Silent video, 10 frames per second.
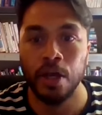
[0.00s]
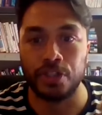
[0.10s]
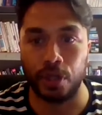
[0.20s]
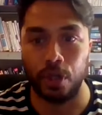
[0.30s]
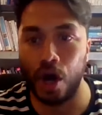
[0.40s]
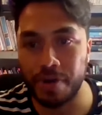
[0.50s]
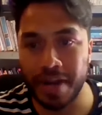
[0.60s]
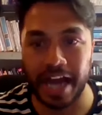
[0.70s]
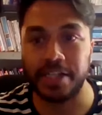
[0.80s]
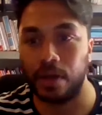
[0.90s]
So law
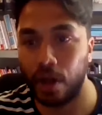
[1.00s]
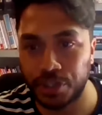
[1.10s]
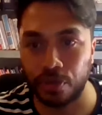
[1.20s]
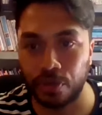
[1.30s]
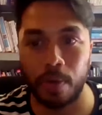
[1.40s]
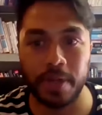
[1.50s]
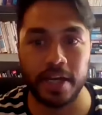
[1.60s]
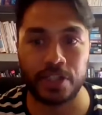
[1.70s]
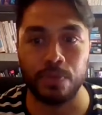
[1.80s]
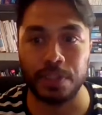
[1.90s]
and ideological
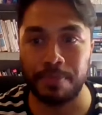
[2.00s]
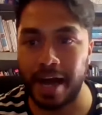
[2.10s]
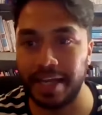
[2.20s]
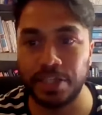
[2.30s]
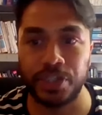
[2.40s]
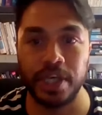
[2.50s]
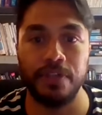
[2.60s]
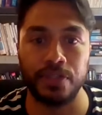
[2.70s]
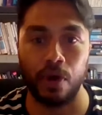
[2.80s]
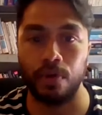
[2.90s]
domination was partly
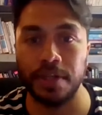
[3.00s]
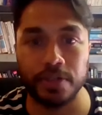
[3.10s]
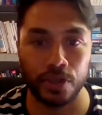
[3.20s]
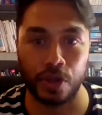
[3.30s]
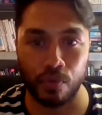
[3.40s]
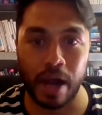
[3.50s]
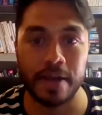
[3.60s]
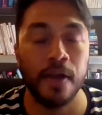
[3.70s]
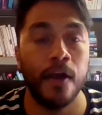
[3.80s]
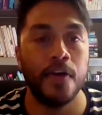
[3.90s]
achieved, as Holden and Tucker write,